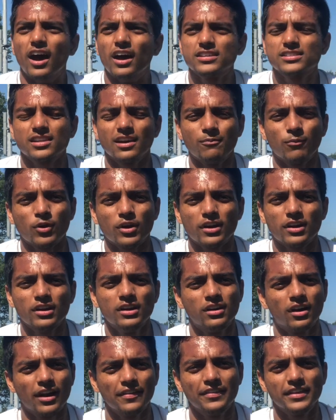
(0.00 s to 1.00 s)
Somewhere
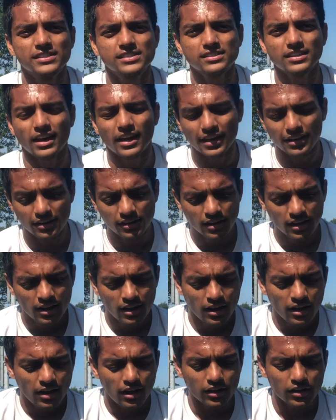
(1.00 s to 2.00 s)
on this side,
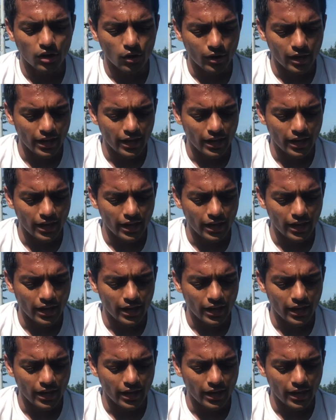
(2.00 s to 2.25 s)
I'll go